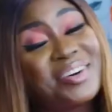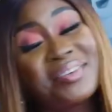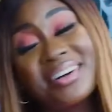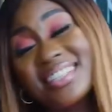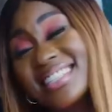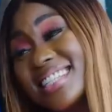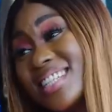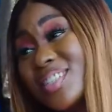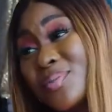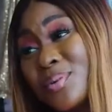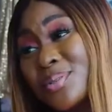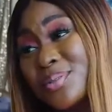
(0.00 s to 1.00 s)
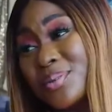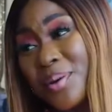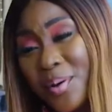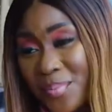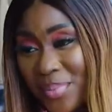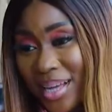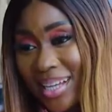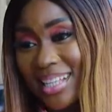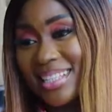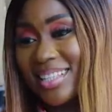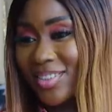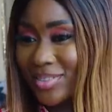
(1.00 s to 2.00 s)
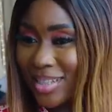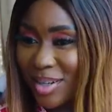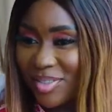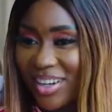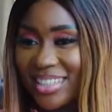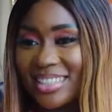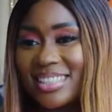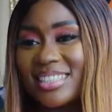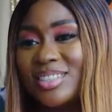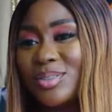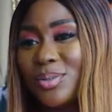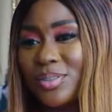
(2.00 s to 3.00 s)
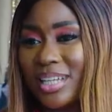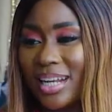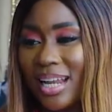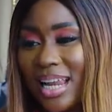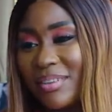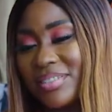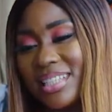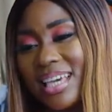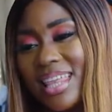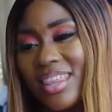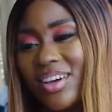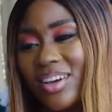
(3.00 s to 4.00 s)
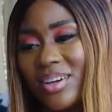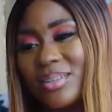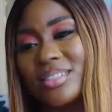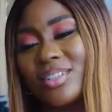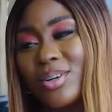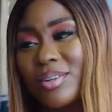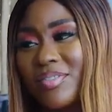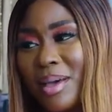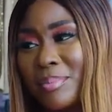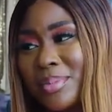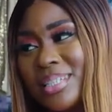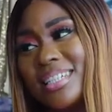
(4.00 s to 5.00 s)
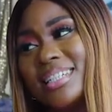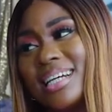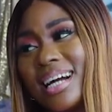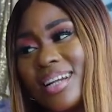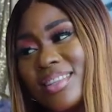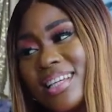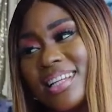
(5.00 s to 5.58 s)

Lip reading: Well, she says she wants to come back and settle down finally, you know, get her life together, start a family, that kind of